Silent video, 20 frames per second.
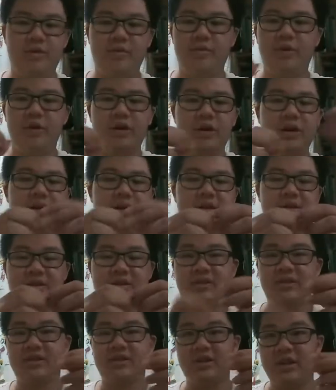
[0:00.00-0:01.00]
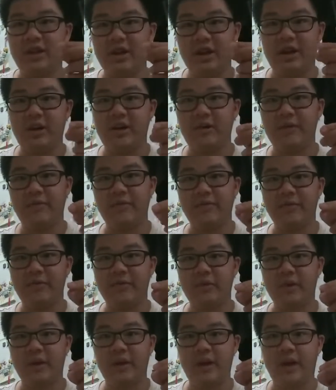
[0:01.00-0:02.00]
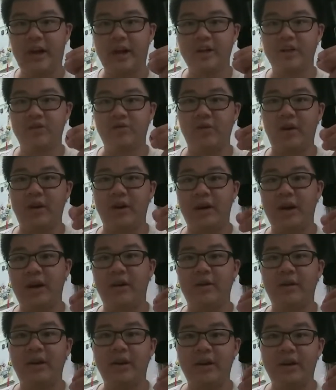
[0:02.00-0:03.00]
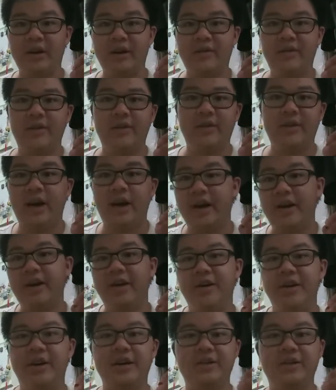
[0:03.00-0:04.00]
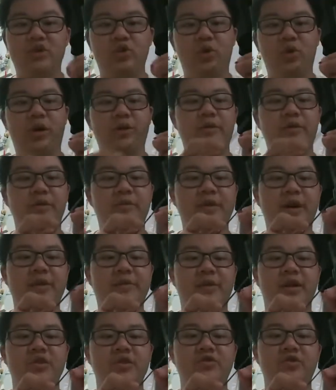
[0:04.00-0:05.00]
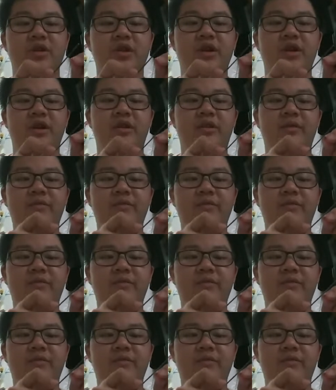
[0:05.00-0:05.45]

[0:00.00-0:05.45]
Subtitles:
because today, like actually right now, yeah, I know it is 12:05 in Australia.